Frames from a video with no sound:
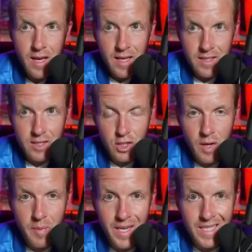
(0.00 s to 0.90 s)
is that
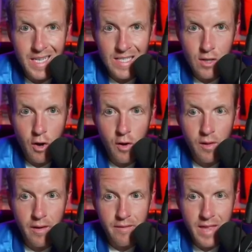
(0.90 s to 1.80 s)
Sean Payton takes
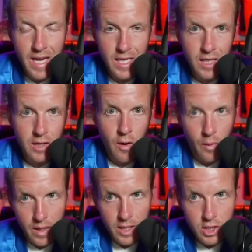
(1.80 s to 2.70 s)
all of that
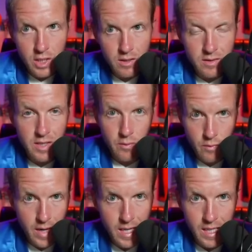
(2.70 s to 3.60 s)
ego and channels it
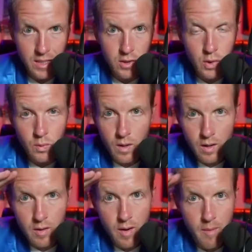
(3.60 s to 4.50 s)
right into
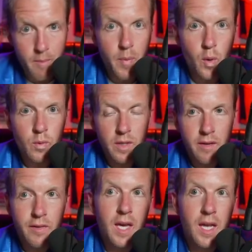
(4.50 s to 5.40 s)
our Bo
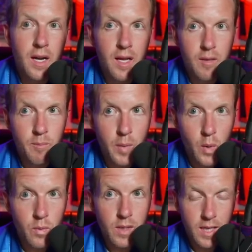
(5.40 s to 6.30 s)
Leave candidate,
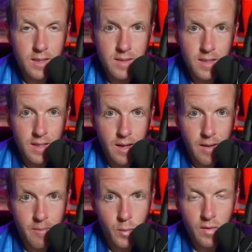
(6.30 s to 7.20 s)
Bo Nix.
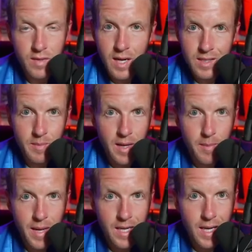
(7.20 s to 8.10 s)
We've talked about him
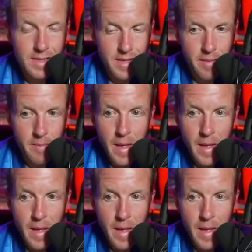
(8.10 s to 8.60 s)
ad nauseum.